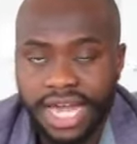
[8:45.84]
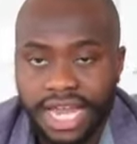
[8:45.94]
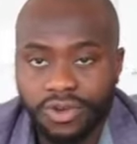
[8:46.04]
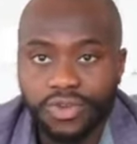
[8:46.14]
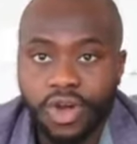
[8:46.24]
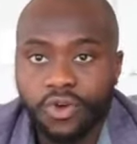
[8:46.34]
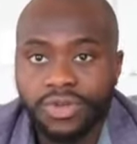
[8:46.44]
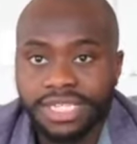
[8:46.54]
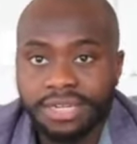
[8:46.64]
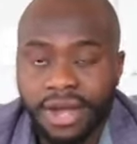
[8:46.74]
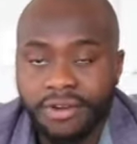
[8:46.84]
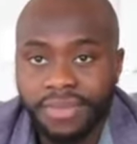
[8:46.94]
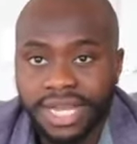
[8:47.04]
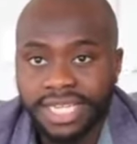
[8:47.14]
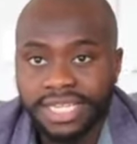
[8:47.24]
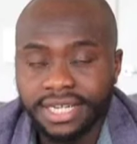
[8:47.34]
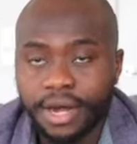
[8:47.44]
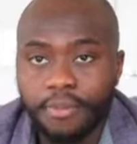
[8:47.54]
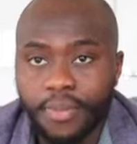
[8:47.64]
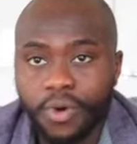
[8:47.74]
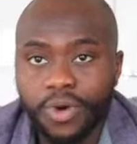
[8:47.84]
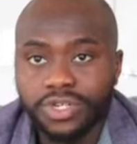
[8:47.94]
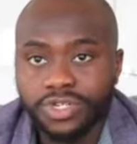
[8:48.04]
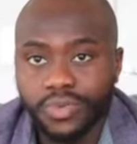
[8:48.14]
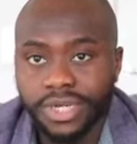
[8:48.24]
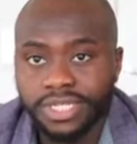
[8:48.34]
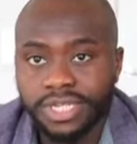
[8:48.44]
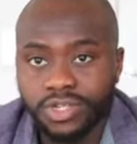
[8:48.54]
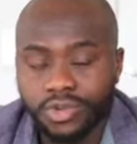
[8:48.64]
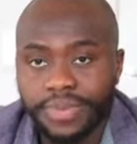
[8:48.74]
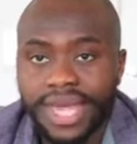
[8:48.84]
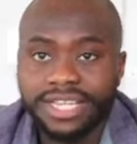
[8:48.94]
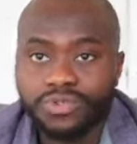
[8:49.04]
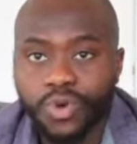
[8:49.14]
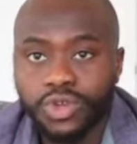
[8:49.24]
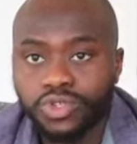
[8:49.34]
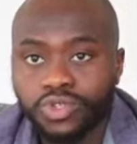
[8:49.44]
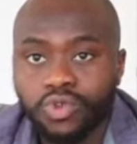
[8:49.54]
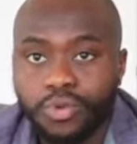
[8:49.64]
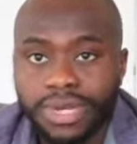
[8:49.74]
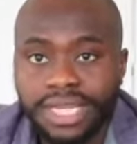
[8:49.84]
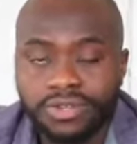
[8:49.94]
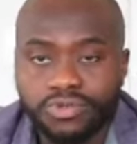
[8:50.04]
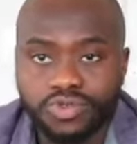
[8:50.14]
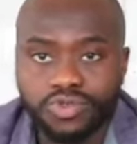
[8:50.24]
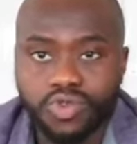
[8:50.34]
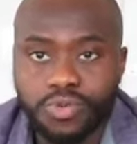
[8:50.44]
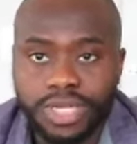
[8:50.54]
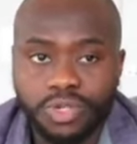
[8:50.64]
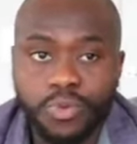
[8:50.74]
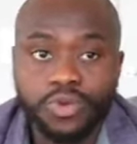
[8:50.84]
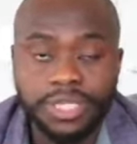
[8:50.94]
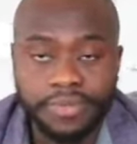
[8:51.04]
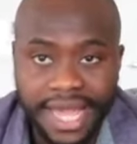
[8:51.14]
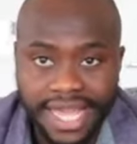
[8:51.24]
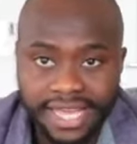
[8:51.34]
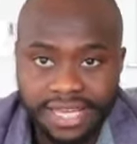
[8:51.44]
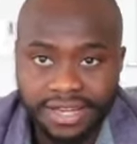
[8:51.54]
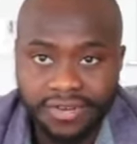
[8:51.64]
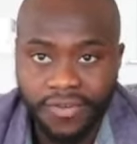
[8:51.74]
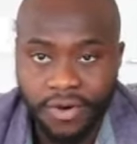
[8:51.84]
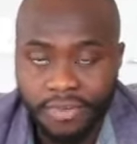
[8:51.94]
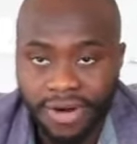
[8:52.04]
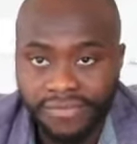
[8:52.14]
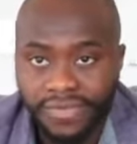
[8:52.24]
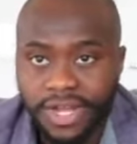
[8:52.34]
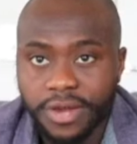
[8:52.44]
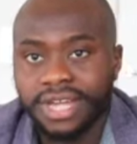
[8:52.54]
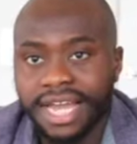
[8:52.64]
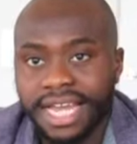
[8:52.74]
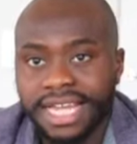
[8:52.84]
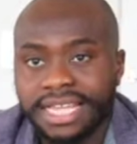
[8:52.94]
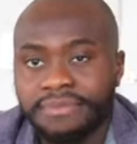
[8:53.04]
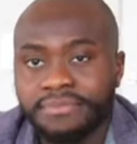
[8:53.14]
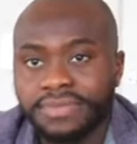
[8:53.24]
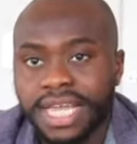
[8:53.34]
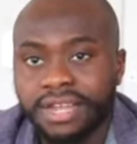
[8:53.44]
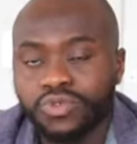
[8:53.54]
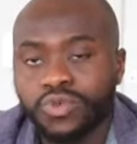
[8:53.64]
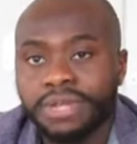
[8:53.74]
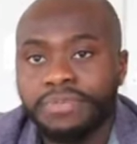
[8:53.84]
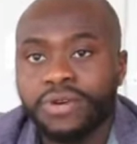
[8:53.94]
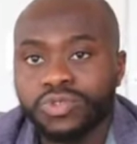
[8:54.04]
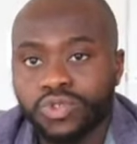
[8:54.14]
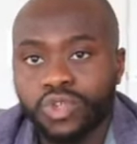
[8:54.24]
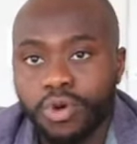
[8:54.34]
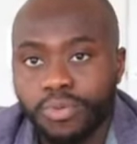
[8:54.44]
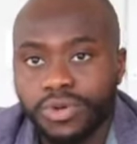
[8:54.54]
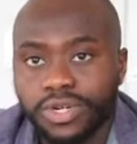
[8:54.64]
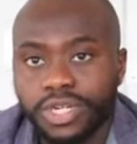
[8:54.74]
I know you're owing this amount of money, but what you do is you pay what you're normally supposed to pay for a month. You had like 10 or 20 pounds on top